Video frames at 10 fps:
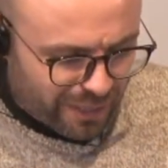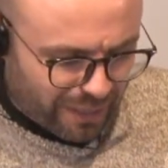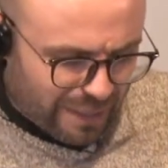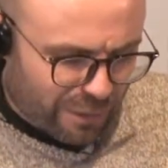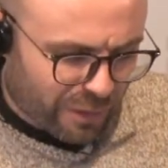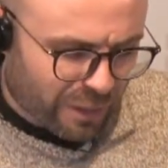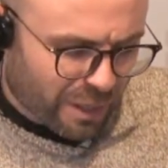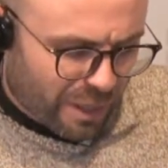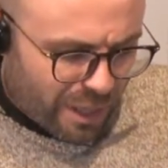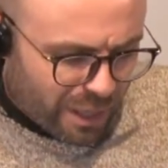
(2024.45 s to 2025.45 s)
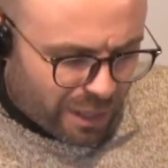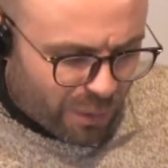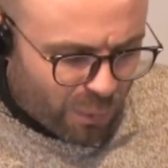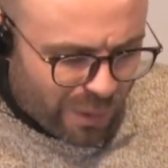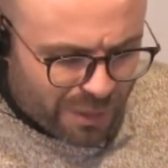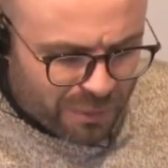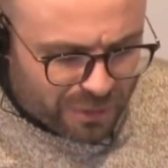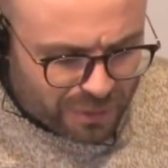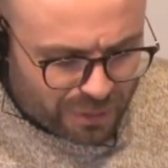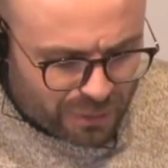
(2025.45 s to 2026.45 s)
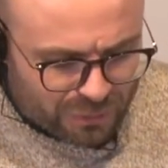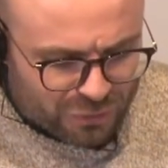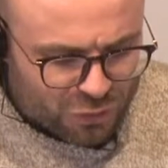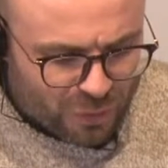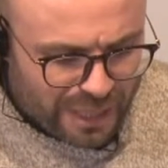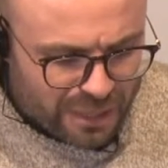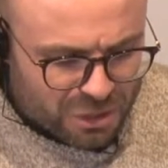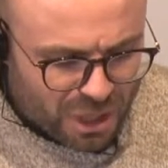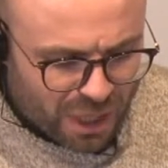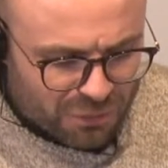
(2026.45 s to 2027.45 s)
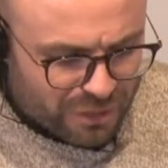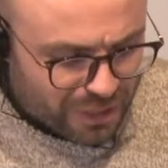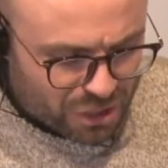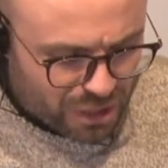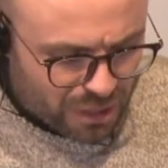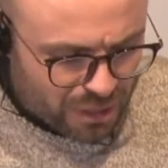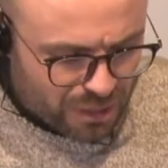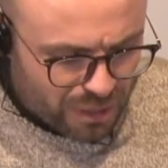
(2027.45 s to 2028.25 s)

Ethan, one strange contradiction